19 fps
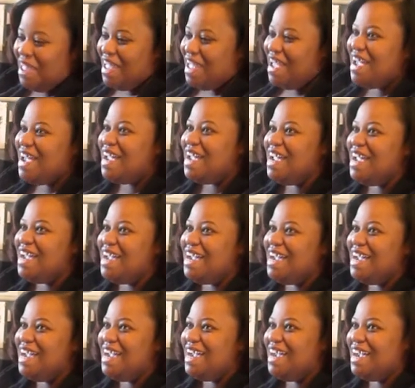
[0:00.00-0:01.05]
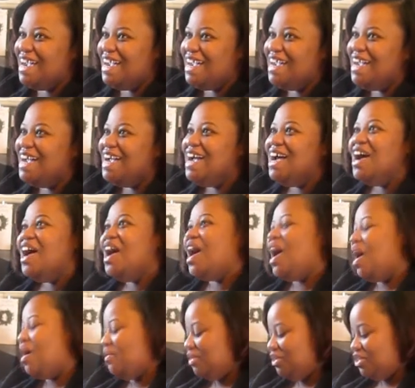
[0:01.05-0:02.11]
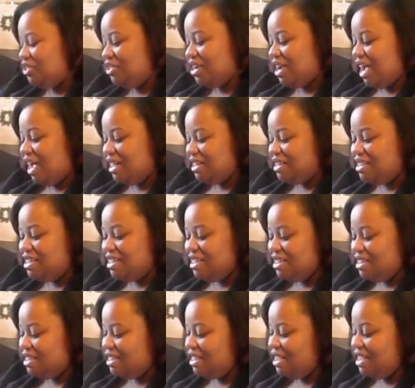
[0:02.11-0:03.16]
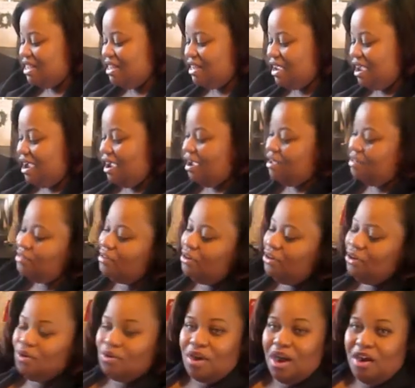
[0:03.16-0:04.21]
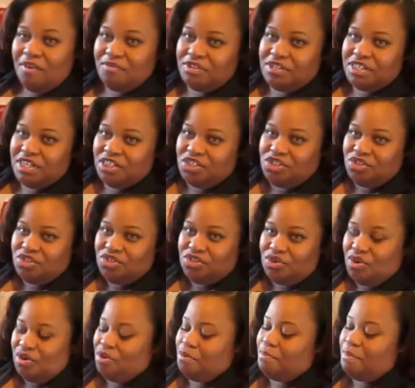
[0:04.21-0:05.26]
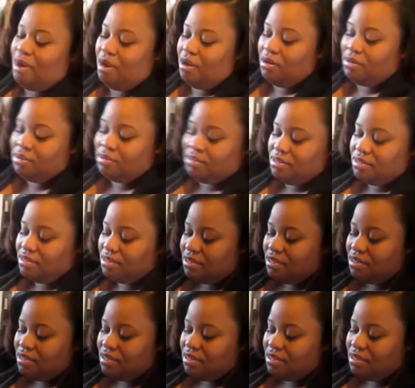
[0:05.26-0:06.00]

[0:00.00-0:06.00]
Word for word: I want you guys to see uh, the little conversation starter box.